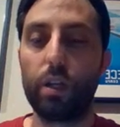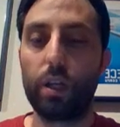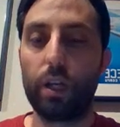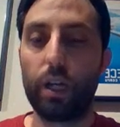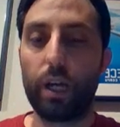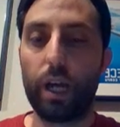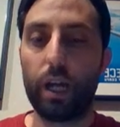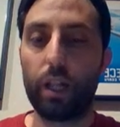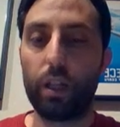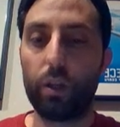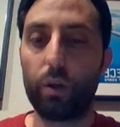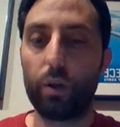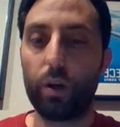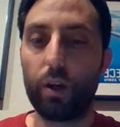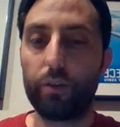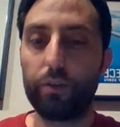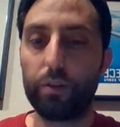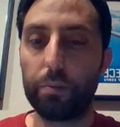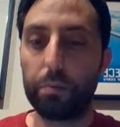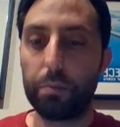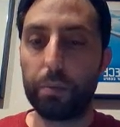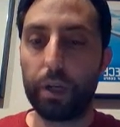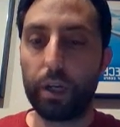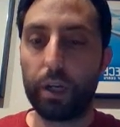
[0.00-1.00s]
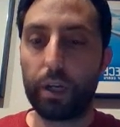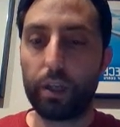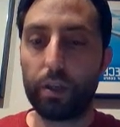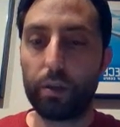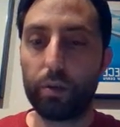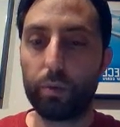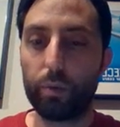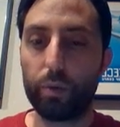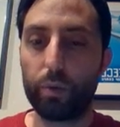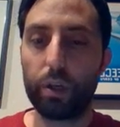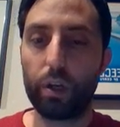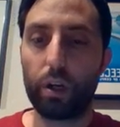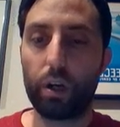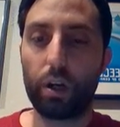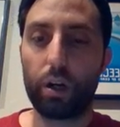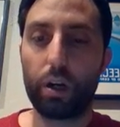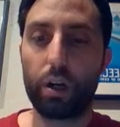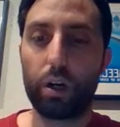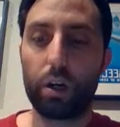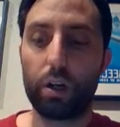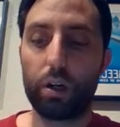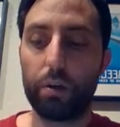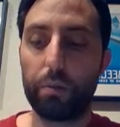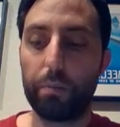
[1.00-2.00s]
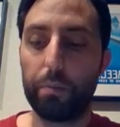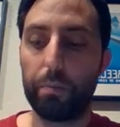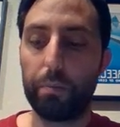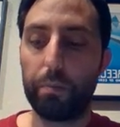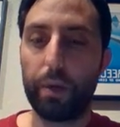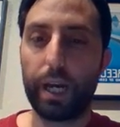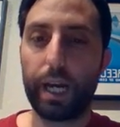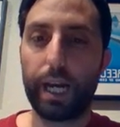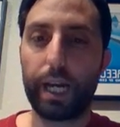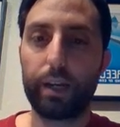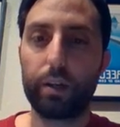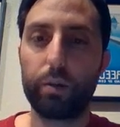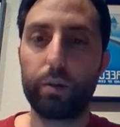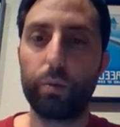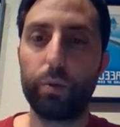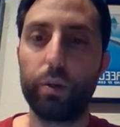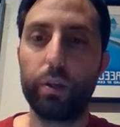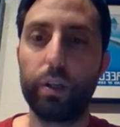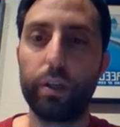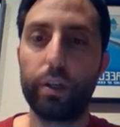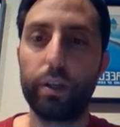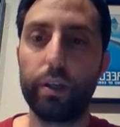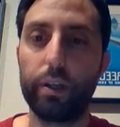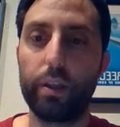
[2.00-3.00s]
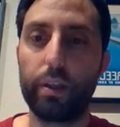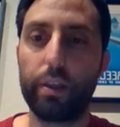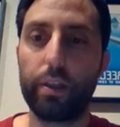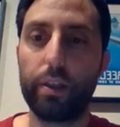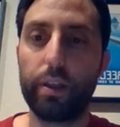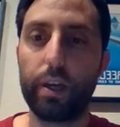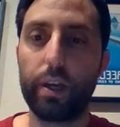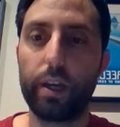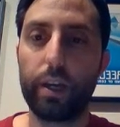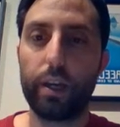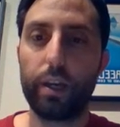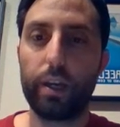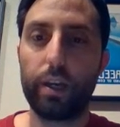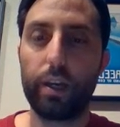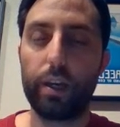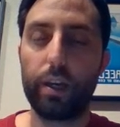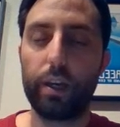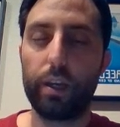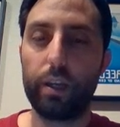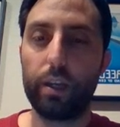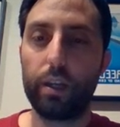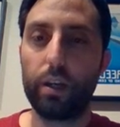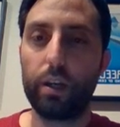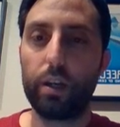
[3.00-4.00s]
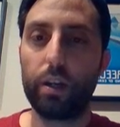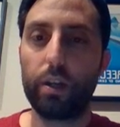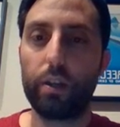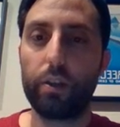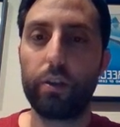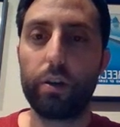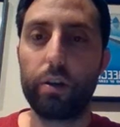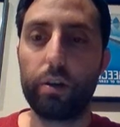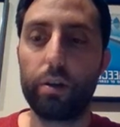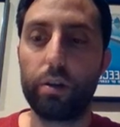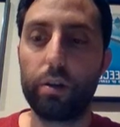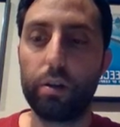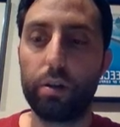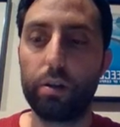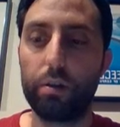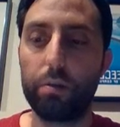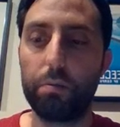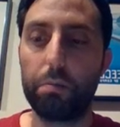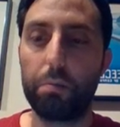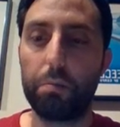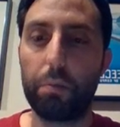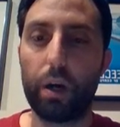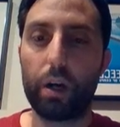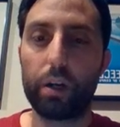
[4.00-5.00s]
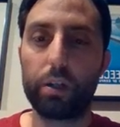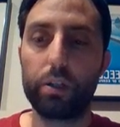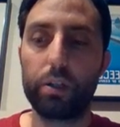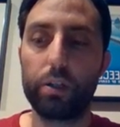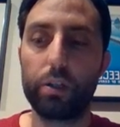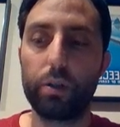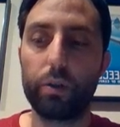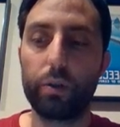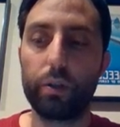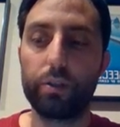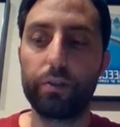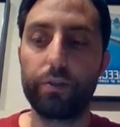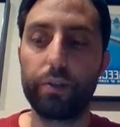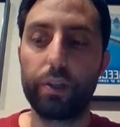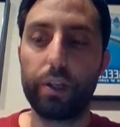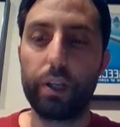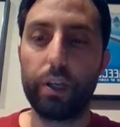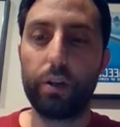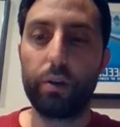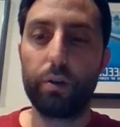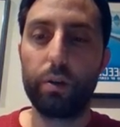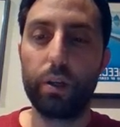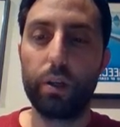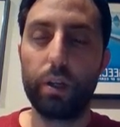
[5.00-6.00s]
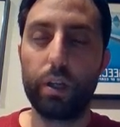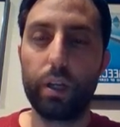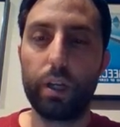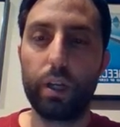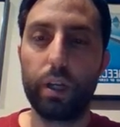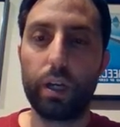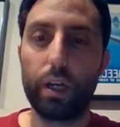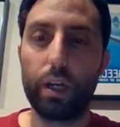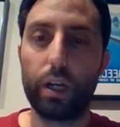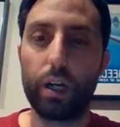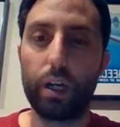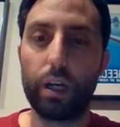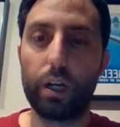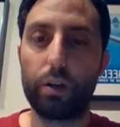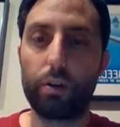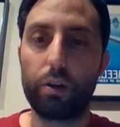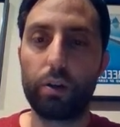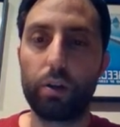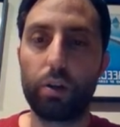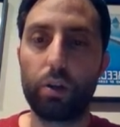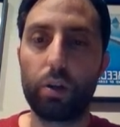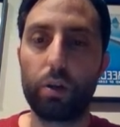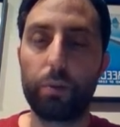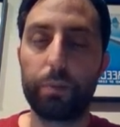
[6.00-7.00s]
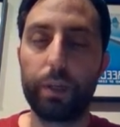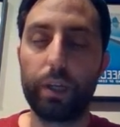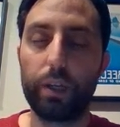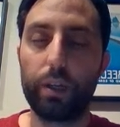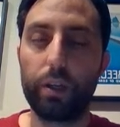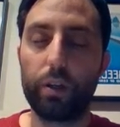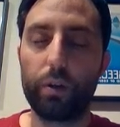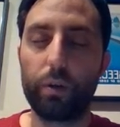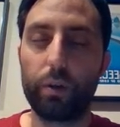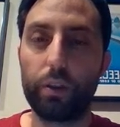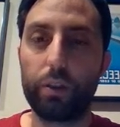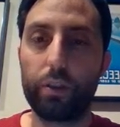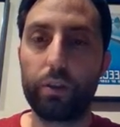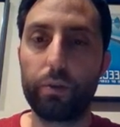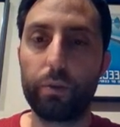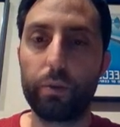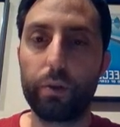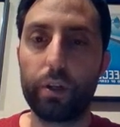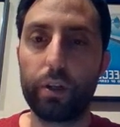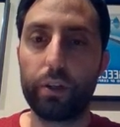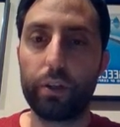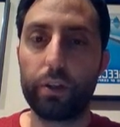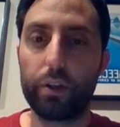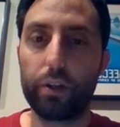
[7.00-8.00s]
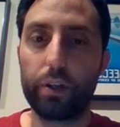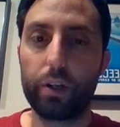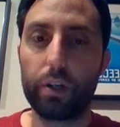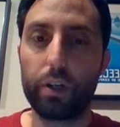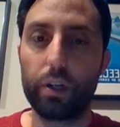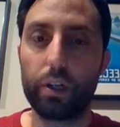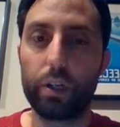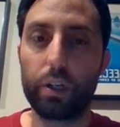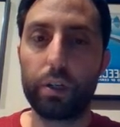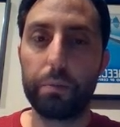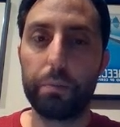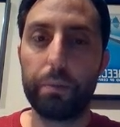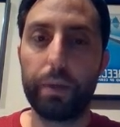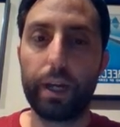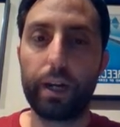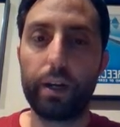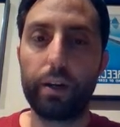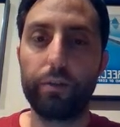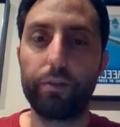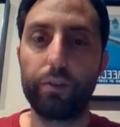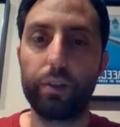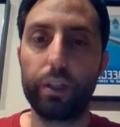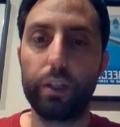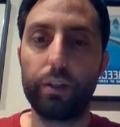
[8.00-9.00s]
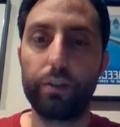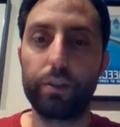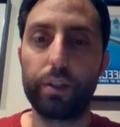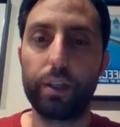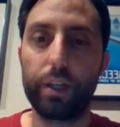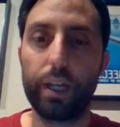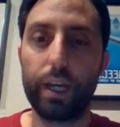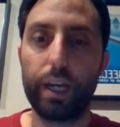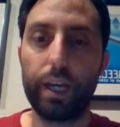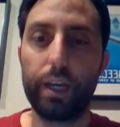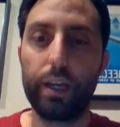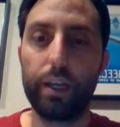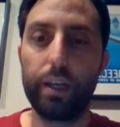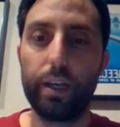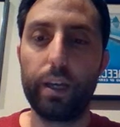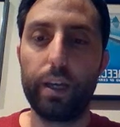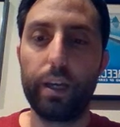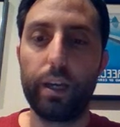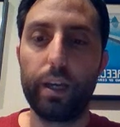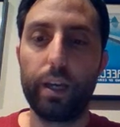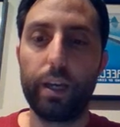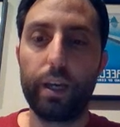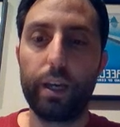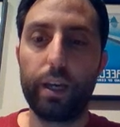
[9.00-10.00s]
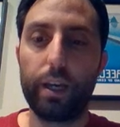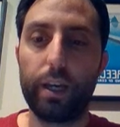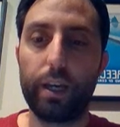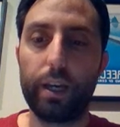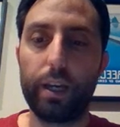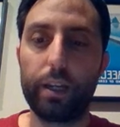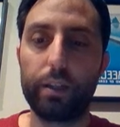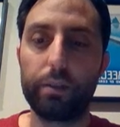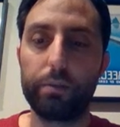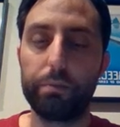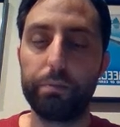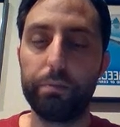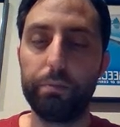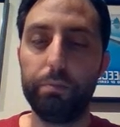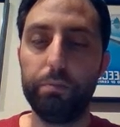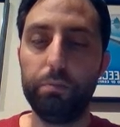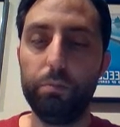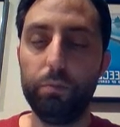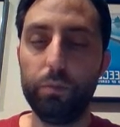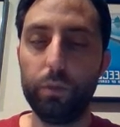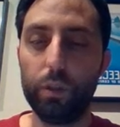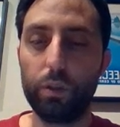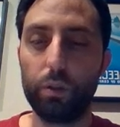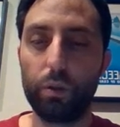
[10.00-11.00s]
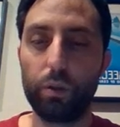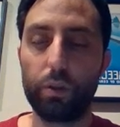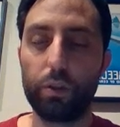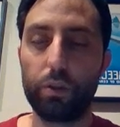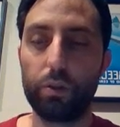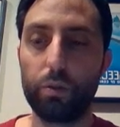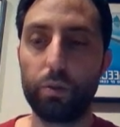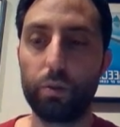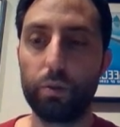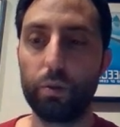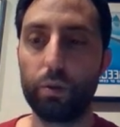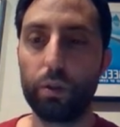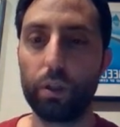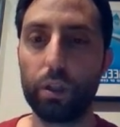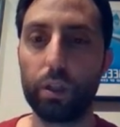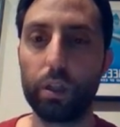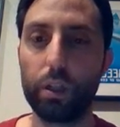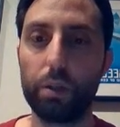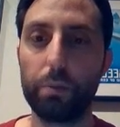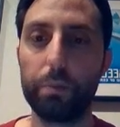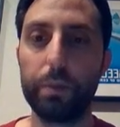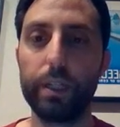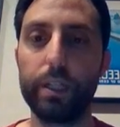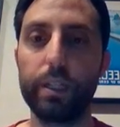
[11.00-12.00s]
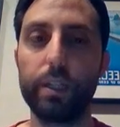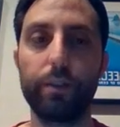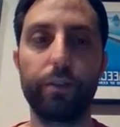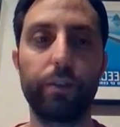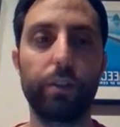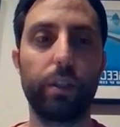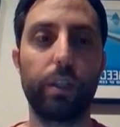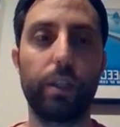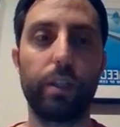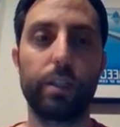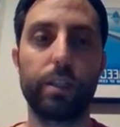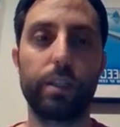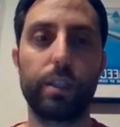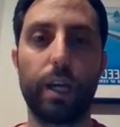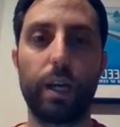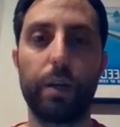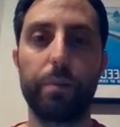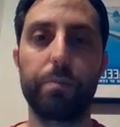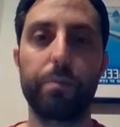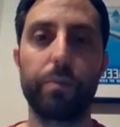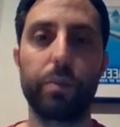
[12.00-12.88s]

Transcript: Hello everybody, we are back with another Modern Tokens video. We're going to be going through another competitive league today and going through a little bit differently this time.